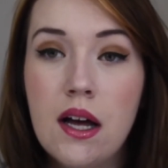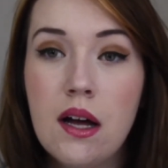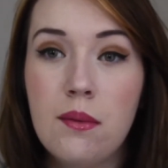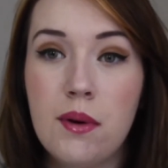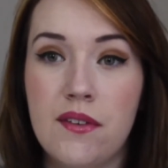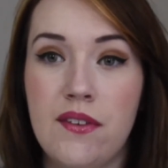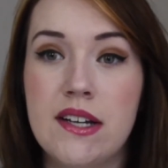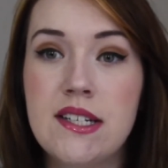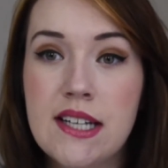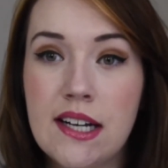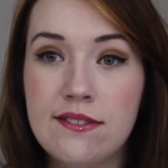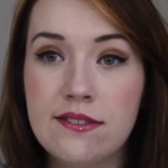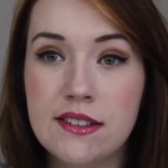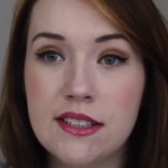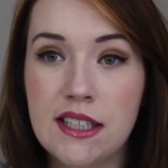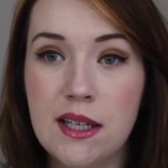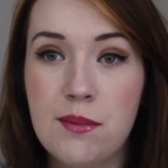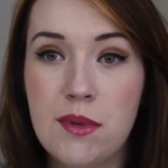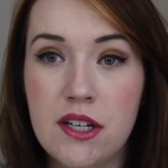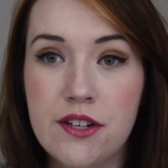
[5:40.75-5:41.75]
But if I
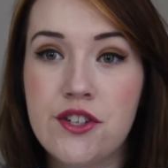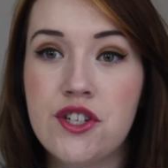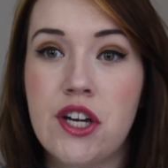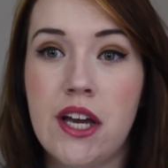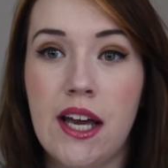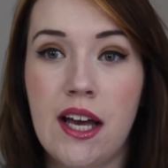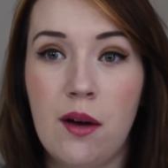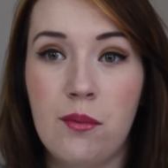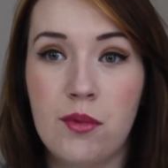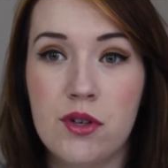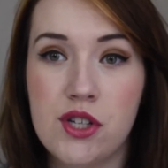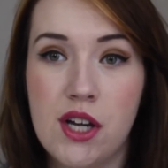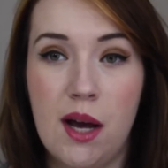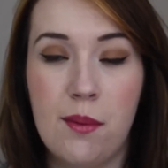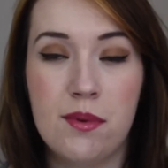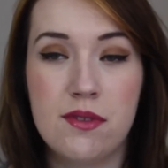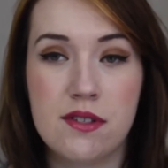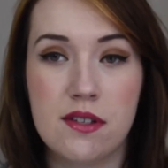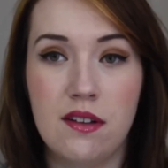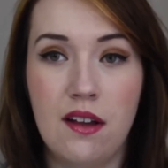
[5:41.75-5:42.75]
definitely am in a jam, which
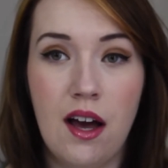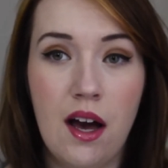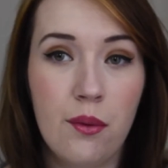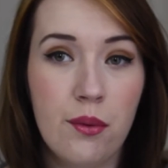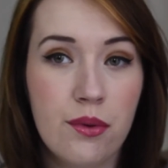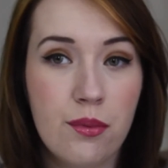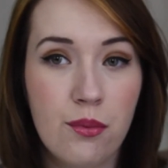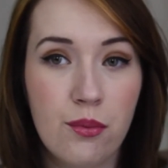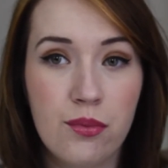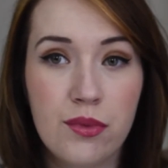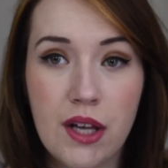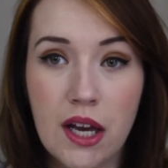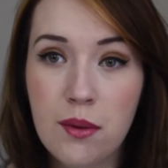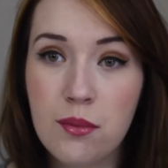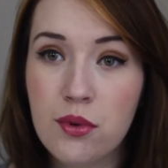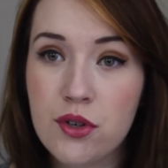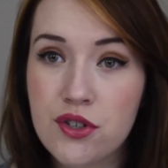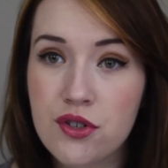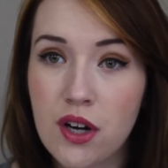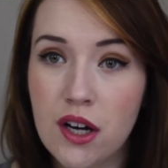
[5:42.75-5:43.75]
happens a lot with night
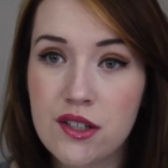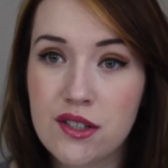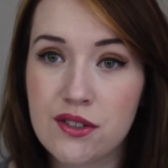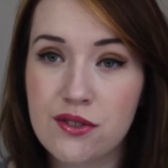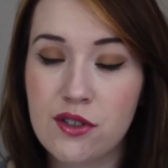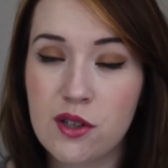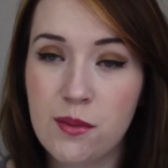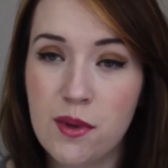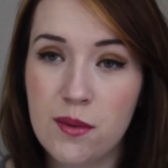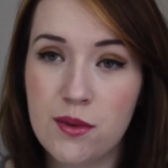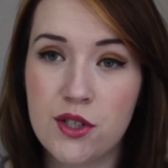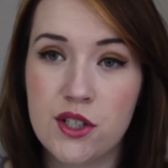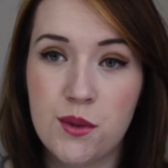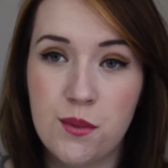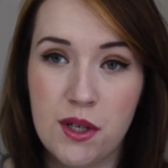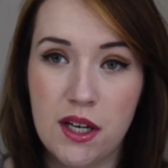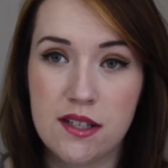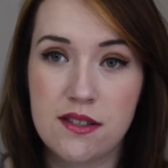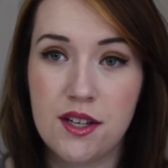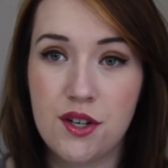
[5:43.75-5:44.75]
moisturizers for me, just
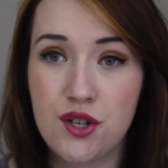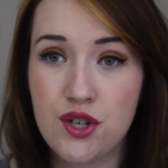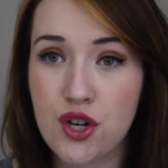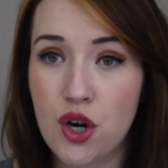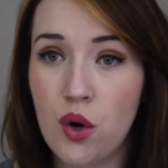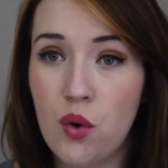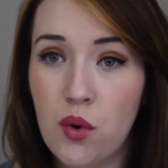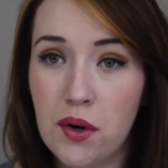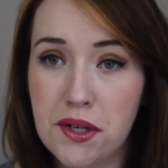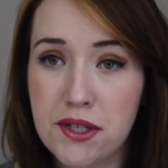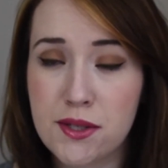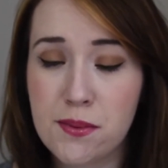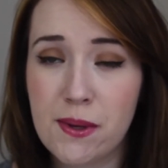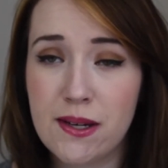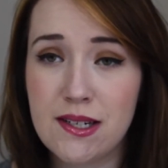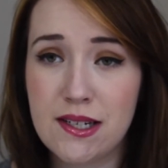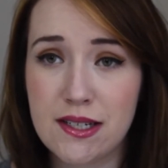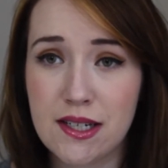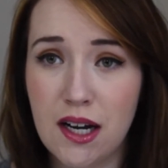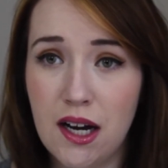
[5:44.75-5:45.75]
because I don't want to
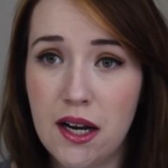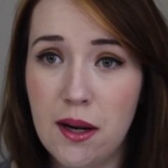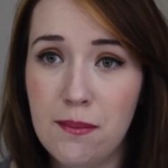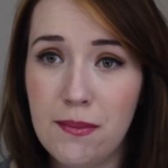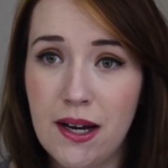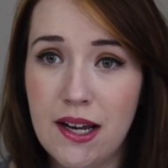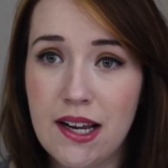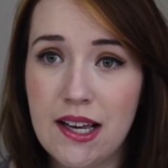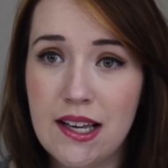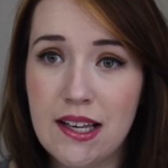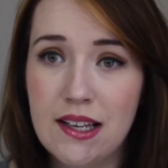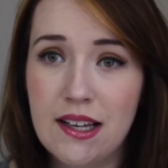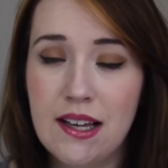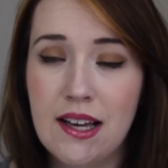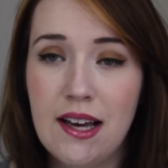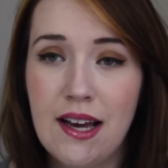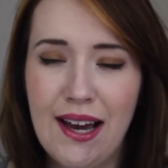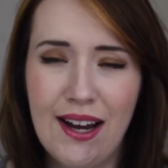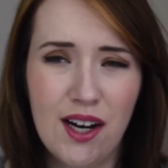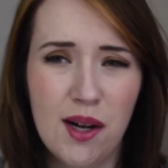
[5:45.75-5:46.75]
spend a ton of money.
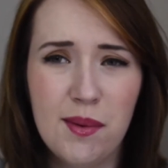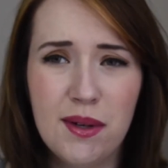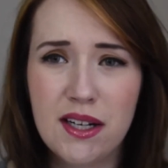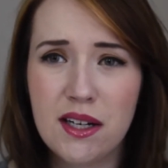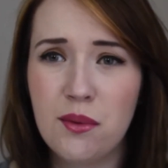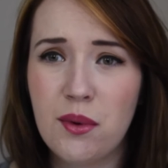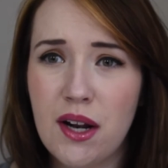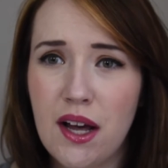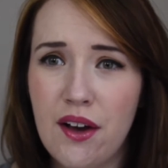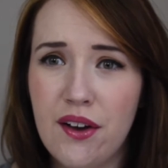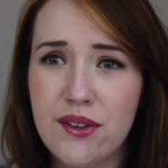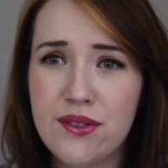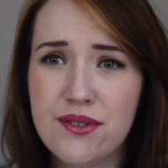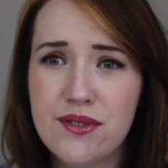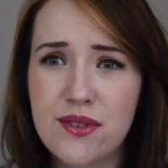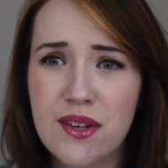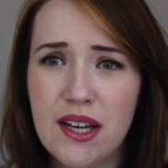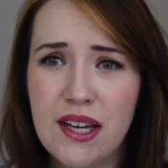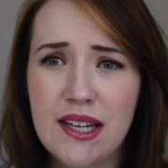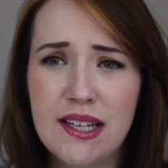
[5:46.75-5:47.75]
I don't know about anyone
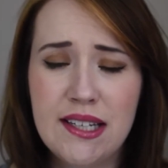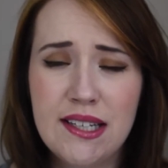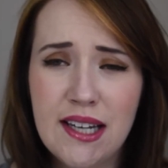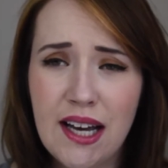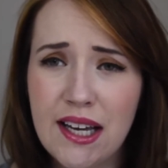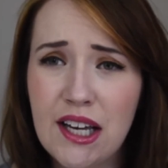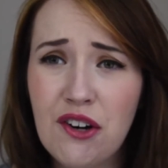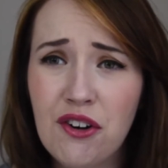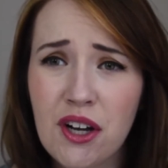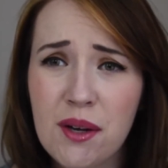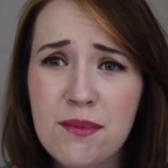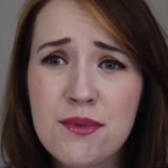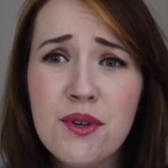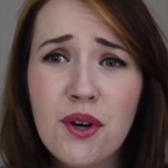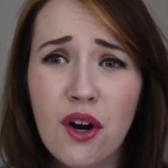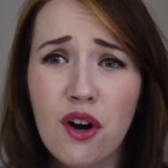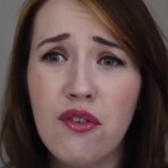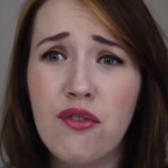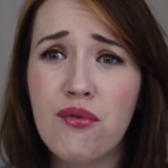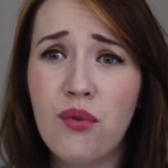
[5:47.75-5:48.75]
else. Night creams
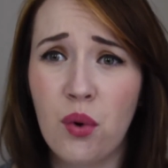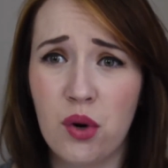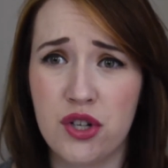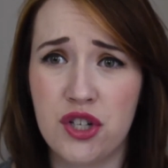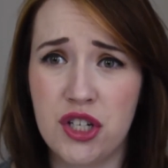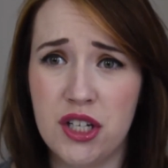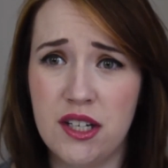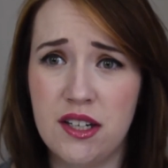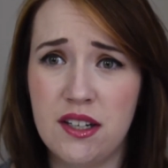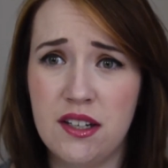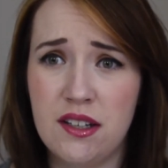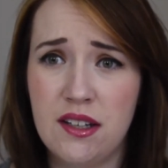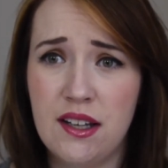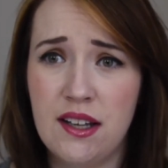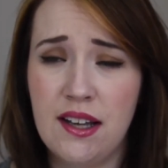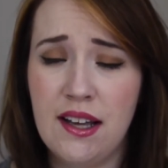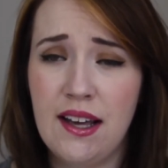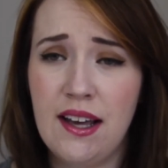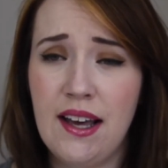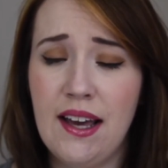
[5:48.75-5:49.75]
are a fortune,
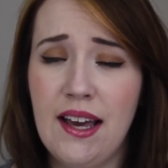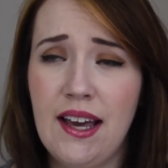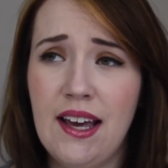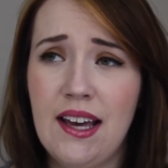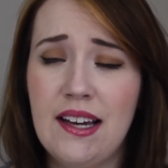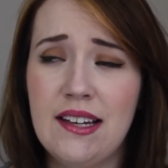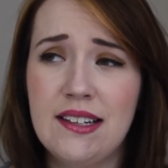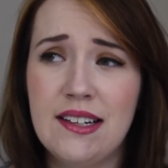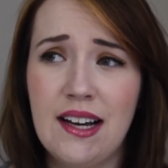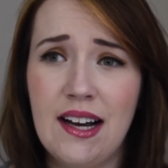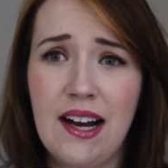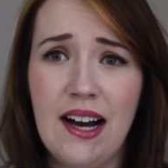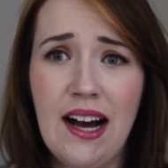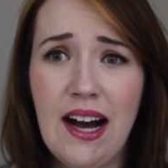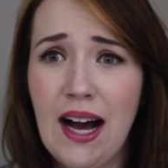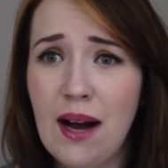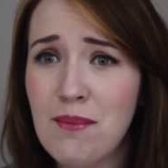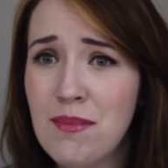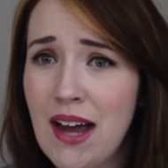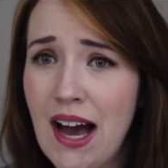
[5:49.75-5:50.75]
and
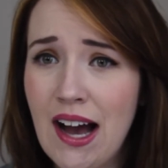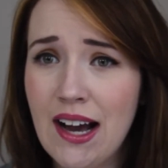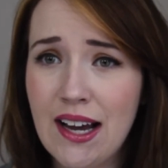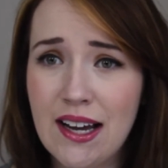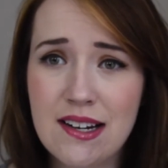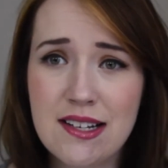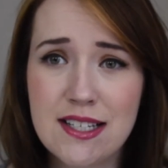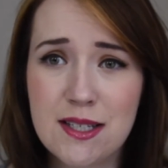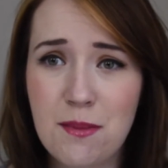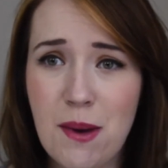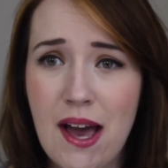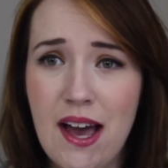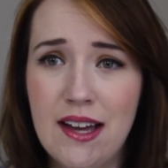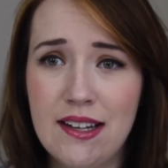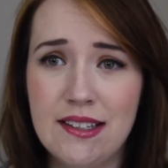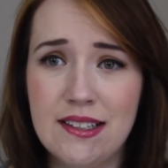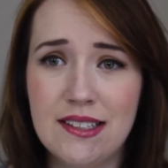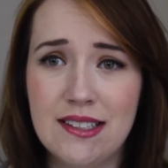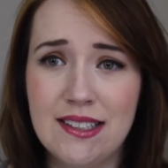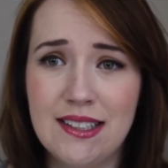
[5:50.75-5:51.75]
I'm not gonna
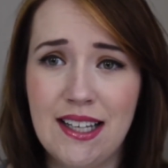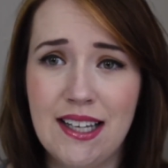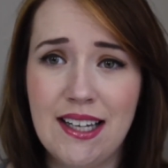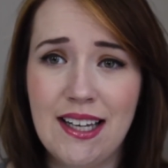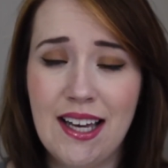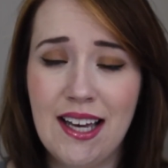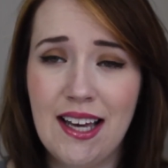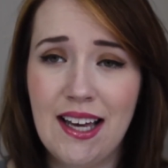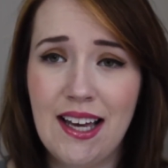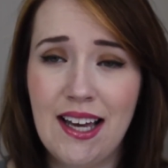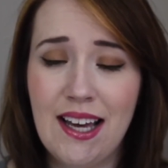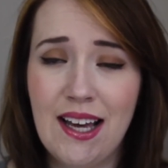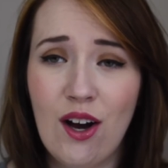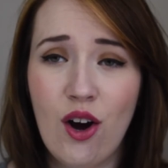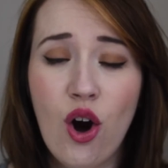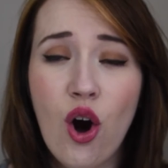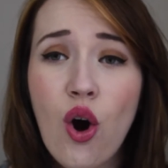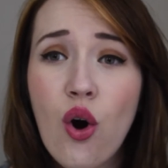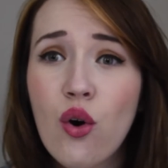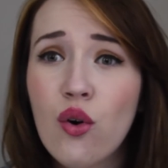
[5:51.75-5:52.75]
spend like
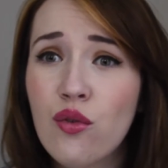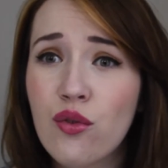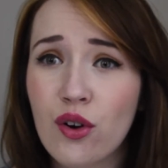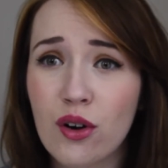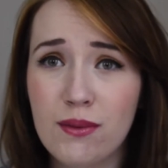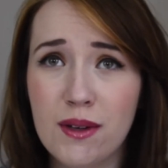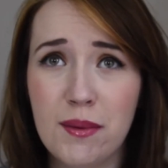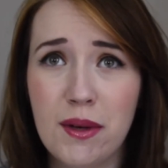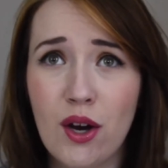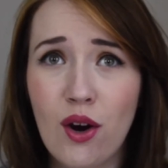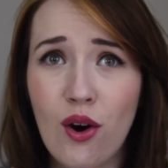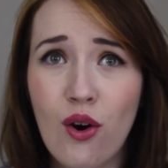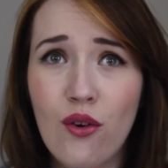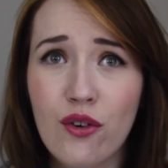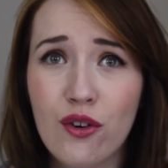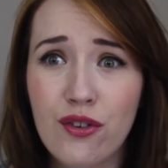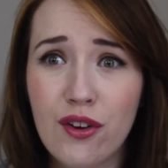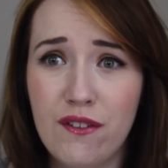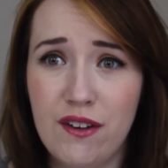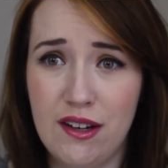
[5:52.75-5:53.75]
maybe
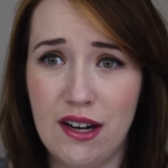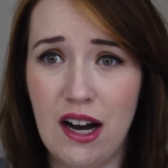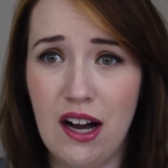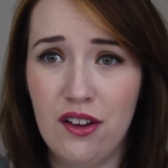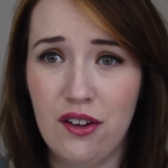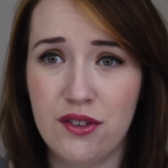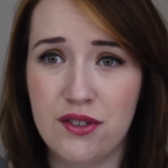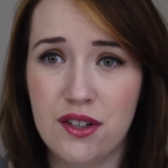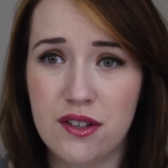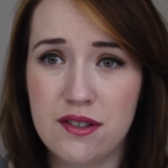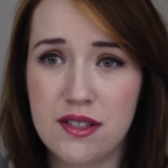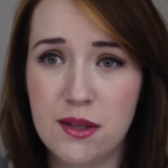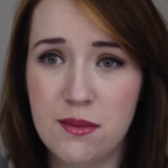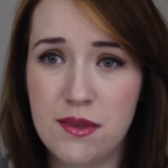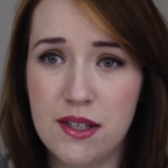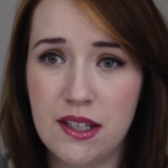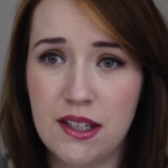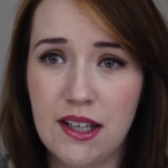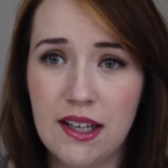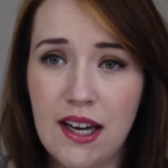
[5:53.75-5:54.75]
over $50 on
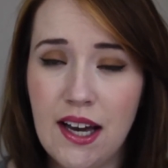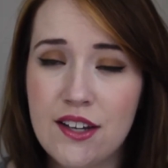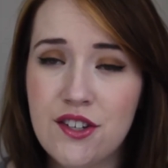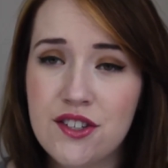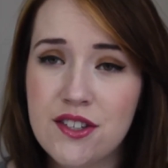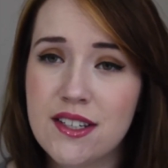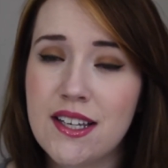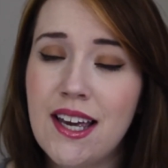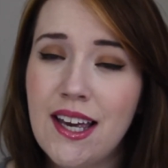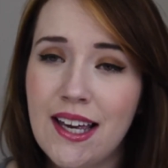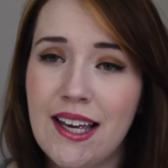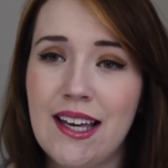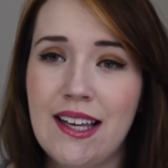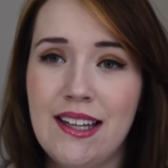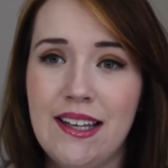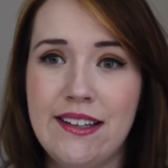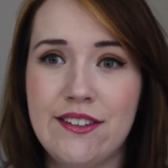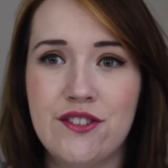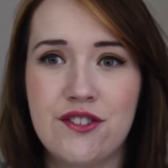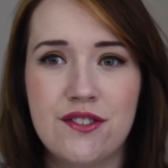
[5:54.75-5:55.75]
something. Like I just can't.
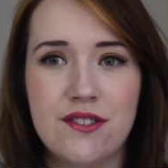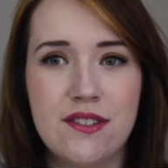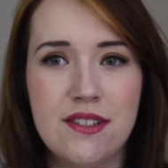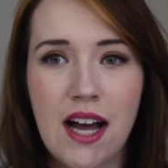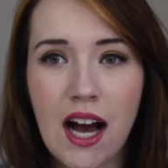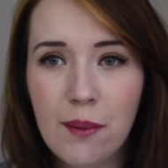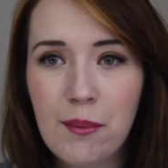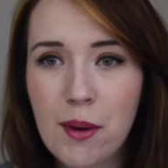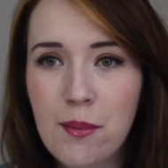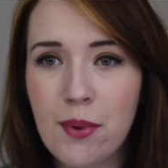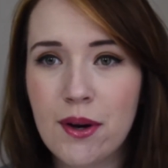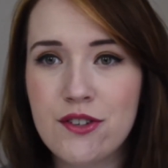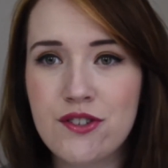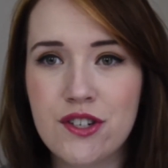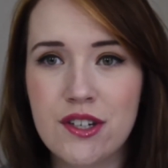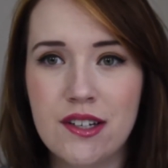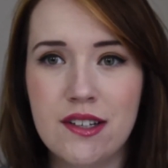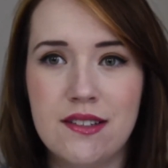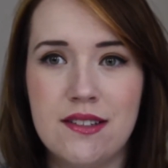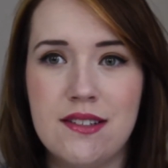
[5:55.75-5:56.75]
Like it's just not my
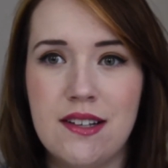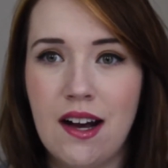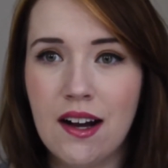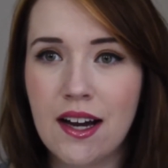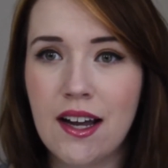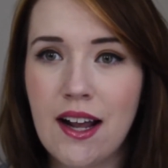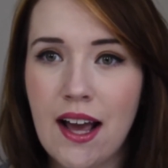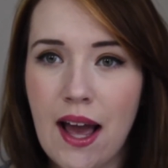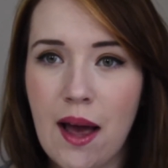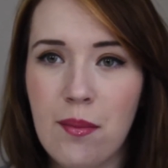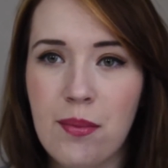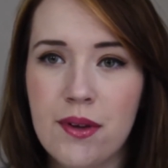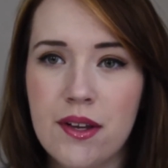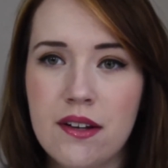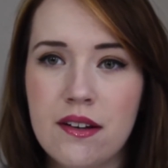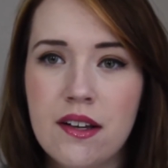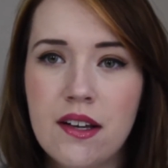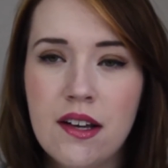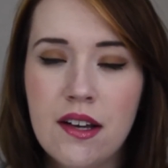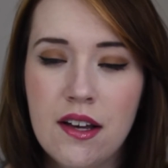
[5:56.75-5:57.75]
budget. It's not gonna
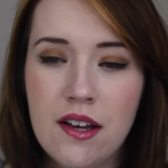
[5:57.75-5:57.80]
happen.